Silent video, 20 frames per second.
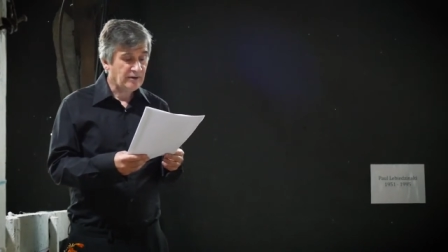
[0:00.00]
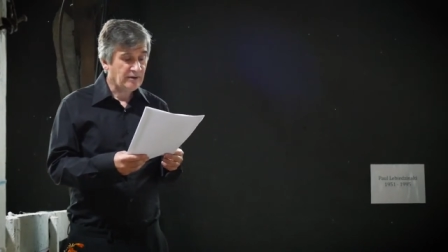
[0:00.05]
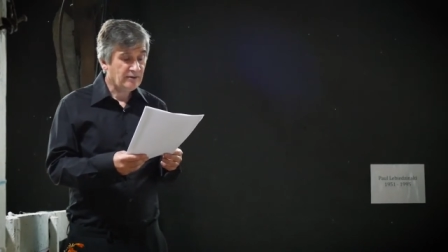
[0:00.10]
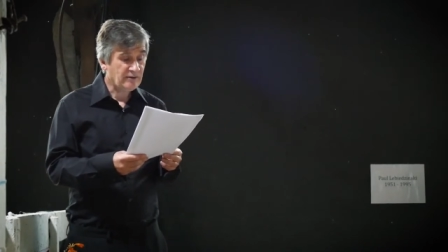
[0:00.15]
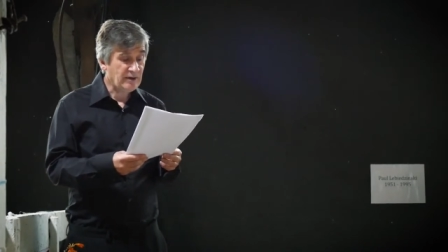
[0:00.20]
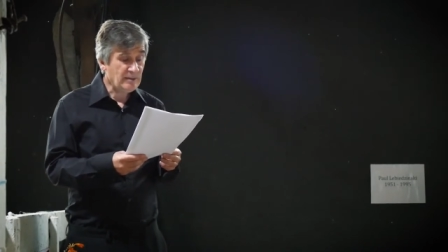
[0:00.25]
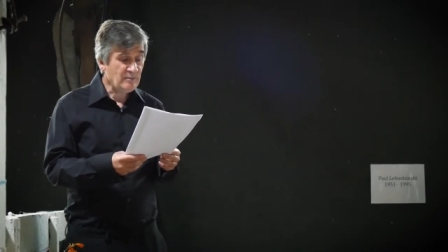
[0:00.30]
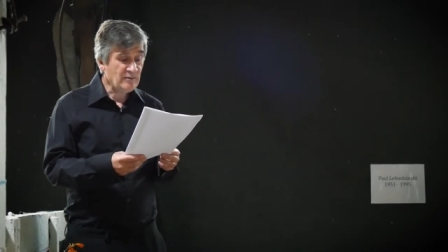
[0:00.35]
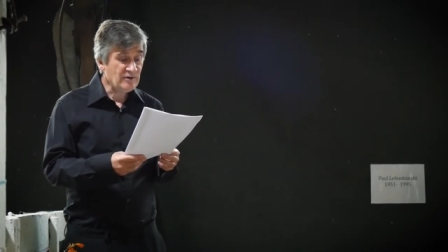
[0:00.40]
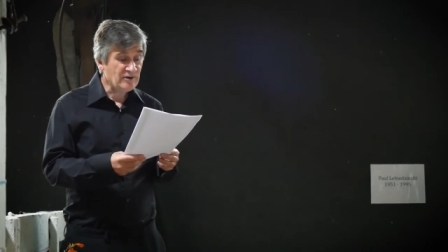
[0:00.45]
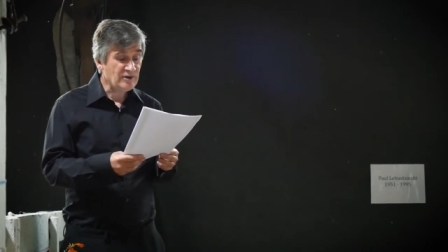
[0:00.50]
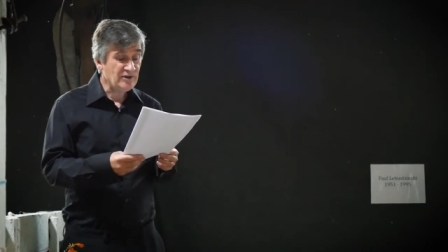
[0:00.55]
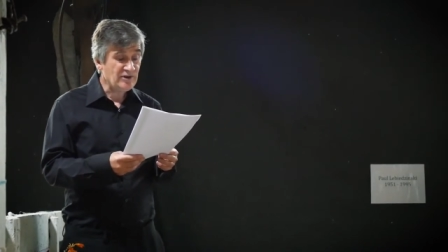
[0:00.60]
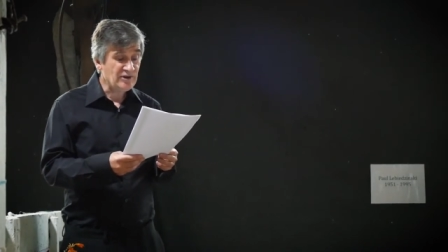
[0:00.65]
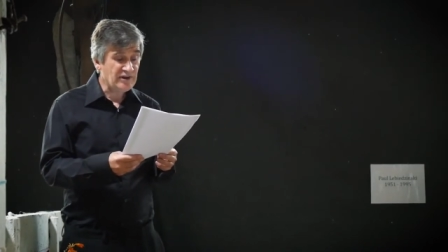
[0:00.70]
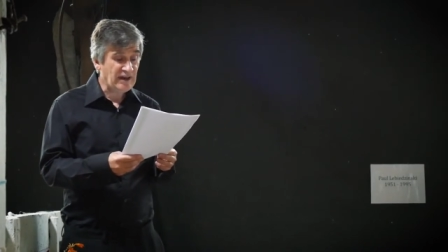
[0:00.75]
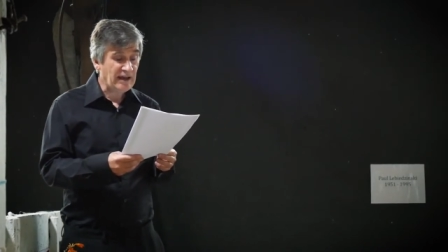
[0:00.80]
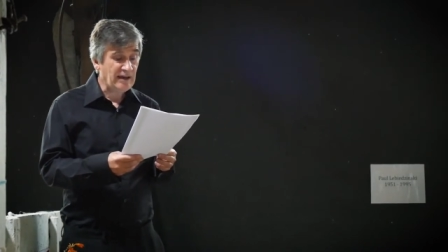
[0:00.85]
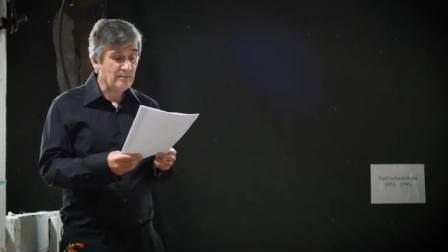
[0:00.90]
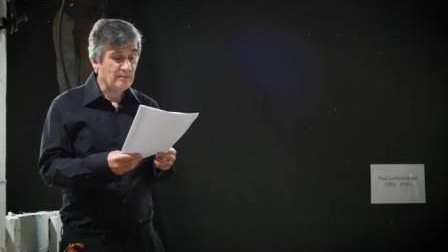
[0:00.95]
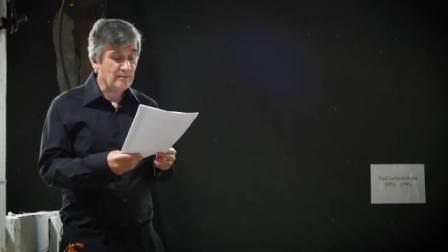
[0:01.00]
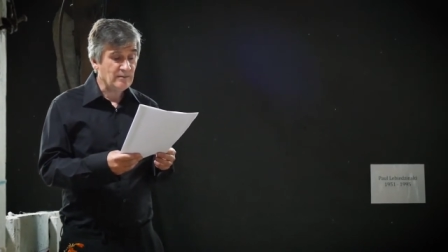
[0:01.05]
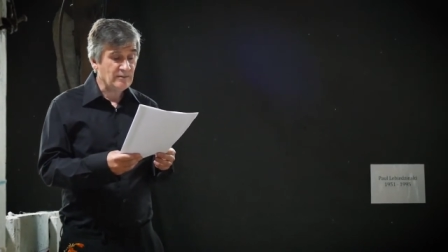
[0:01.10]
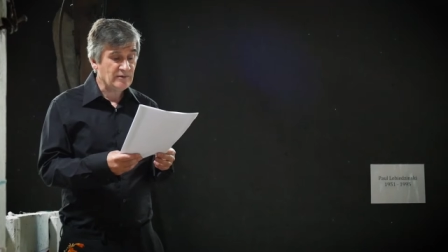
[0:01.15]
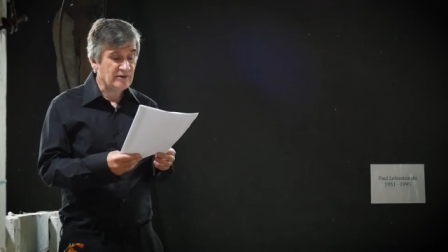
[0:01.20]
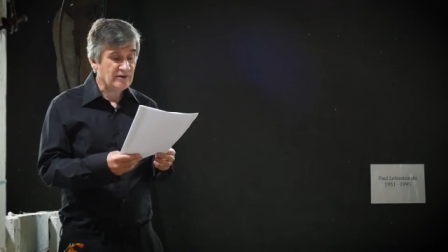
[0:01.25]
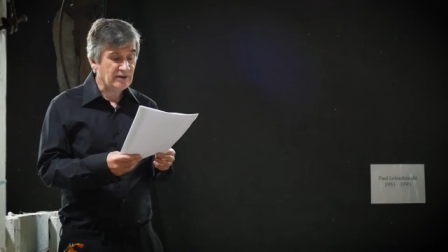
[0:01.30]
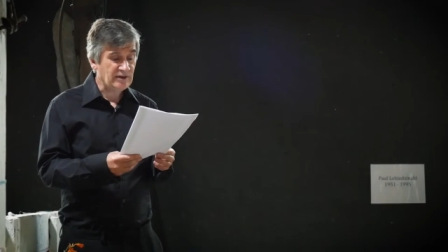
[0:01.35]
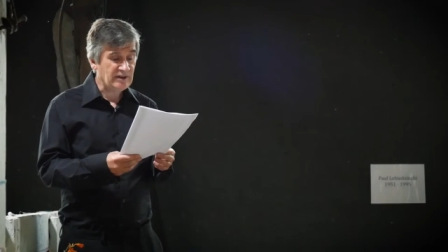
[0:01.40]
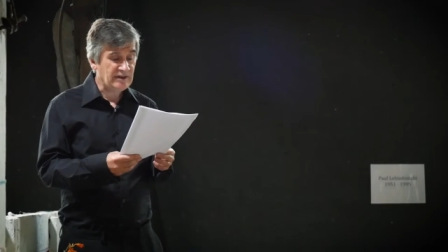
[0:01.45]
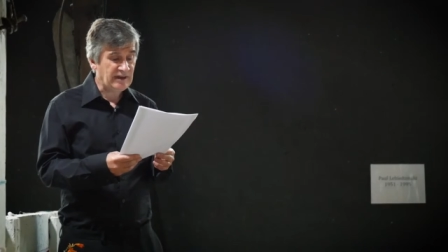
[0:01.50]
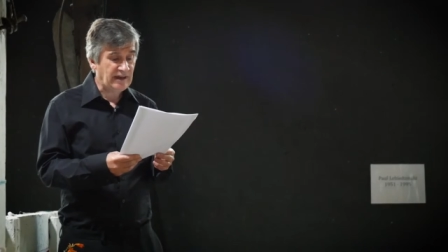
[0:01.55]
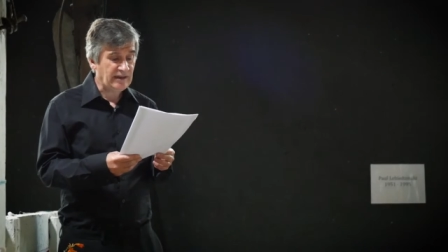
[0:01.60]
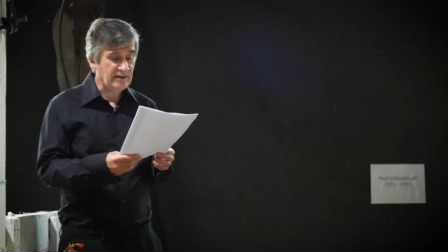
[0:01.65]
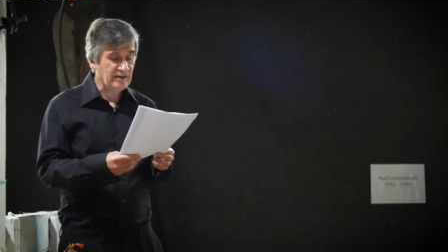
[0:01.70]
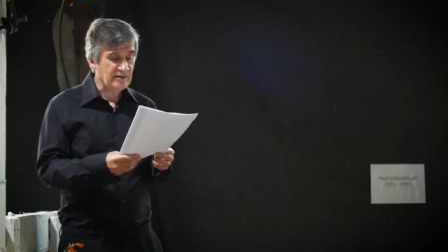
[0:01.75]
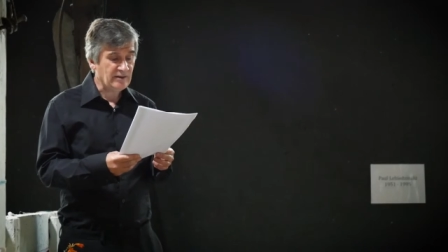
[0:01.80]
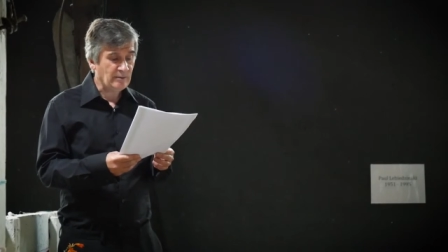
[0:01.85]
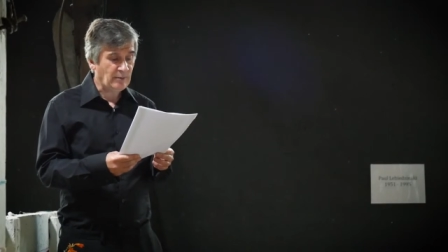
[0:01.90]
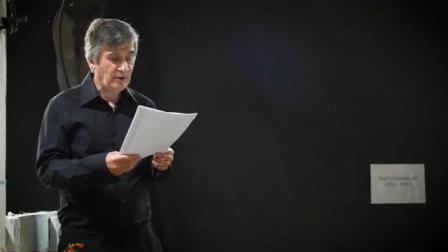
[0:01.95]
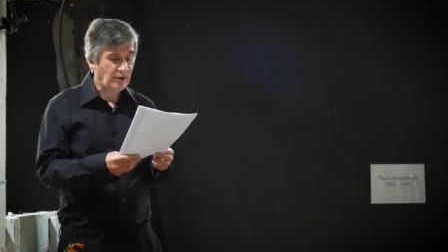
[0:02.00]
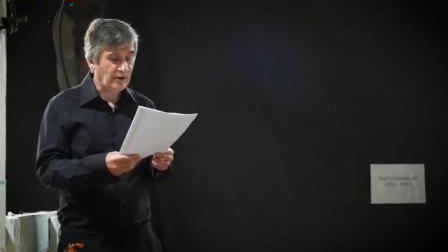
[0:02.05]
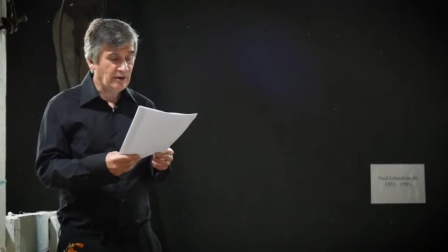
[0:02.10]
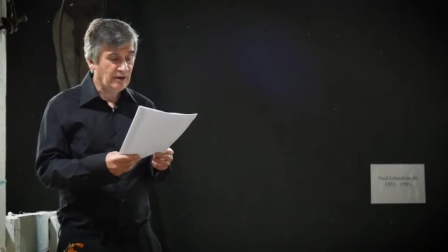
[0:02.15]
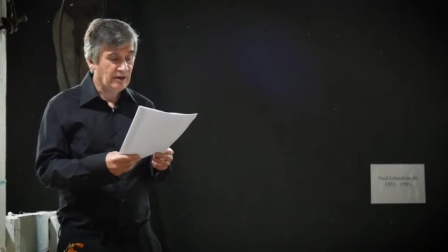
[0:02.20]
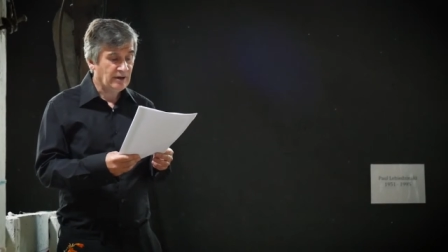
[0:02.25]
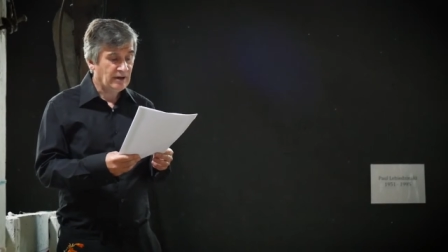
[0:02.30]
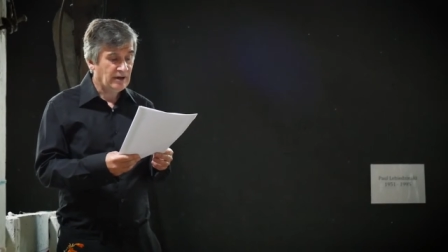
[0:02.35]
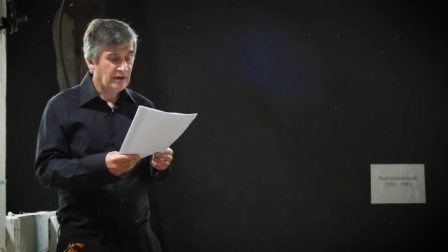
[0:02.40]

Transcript: crimson gems that dance upon.